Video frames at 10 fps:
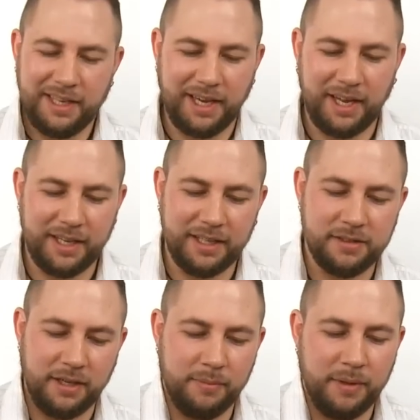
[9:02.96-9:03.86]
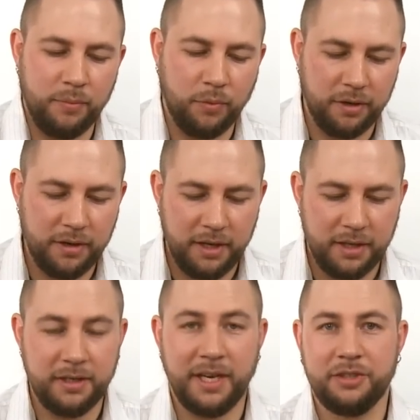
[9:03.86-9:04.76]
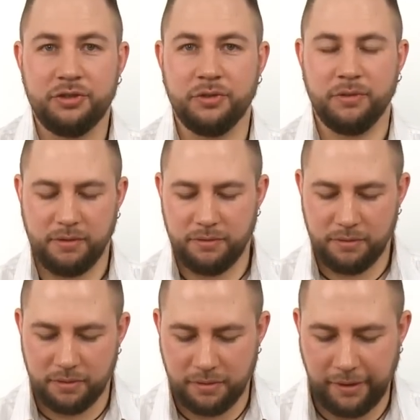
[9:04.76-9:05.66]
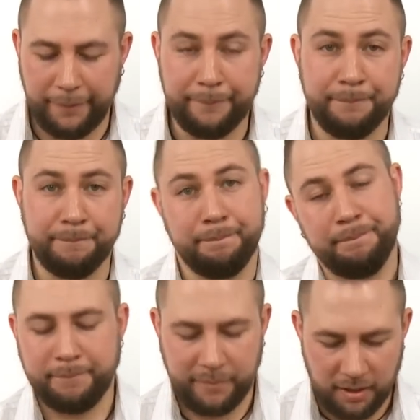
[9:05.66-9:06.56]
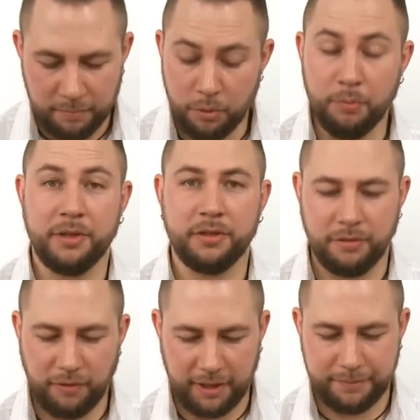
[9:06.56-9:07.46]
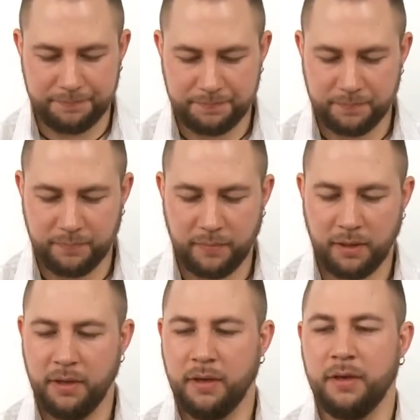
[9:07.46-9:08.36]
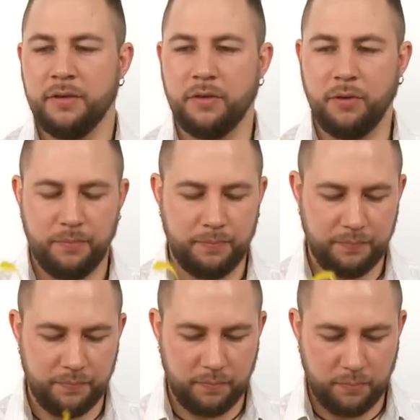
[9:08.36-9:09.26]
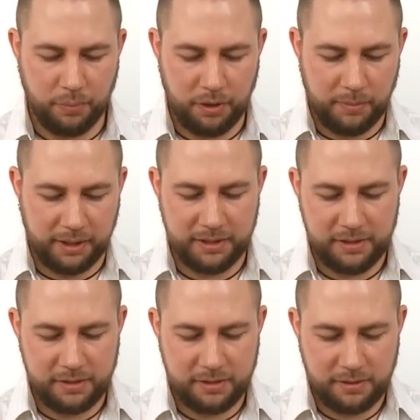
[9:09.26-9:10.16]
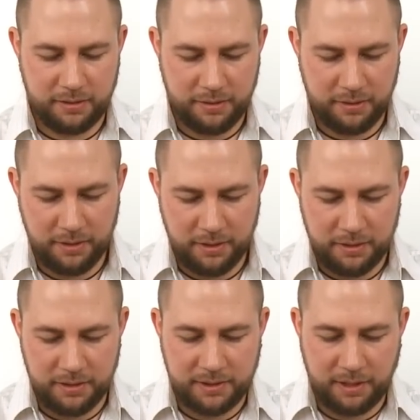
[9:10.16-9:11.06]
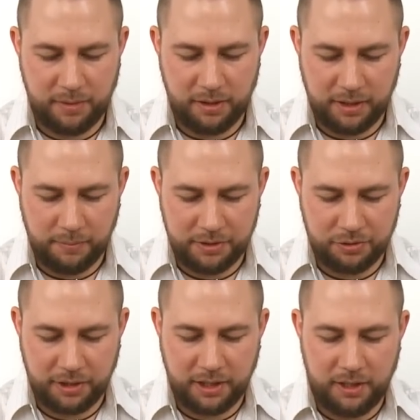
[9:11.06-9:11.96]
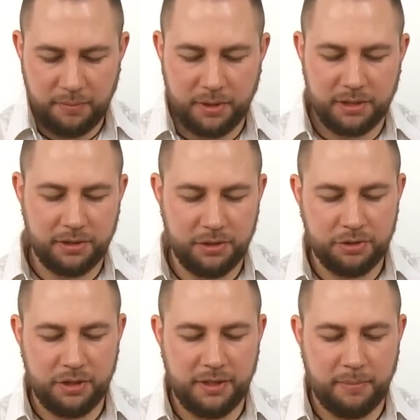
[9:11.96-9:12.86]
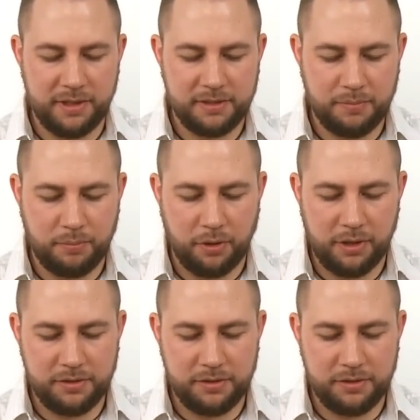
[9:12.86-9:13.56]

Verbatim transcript: kind of gets a little bit more natural um, movement on the fly. So put them like this. This can be a little bit tricky, but usually the best part